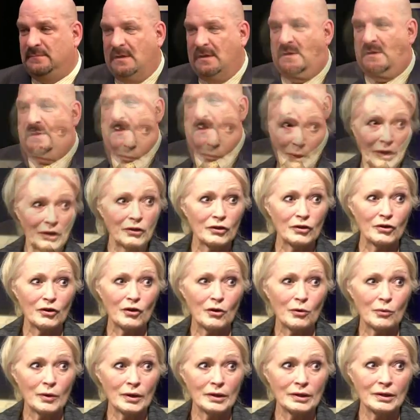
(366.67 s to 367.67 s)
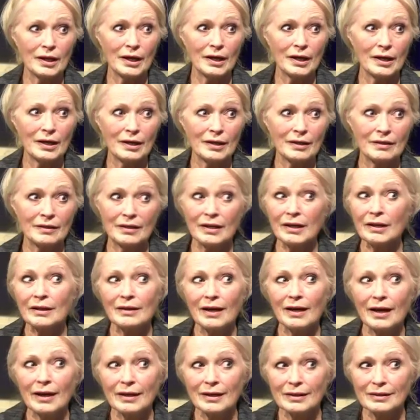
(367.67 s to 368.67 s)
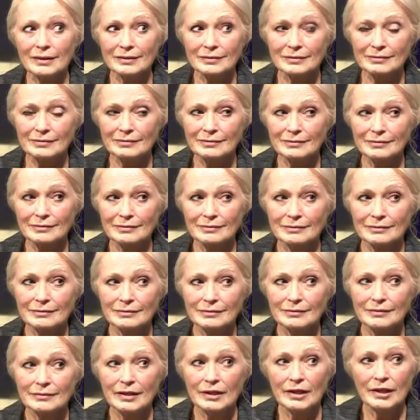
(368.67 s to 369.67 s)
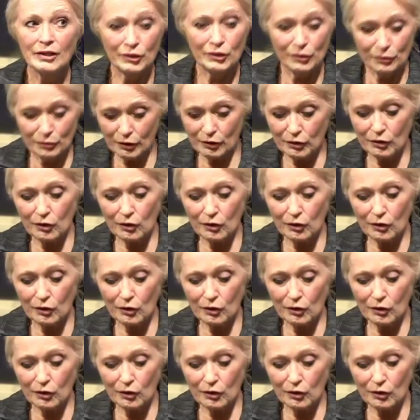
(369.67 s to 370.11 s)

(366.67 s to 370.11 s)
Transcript: Well, better to know what they think like. You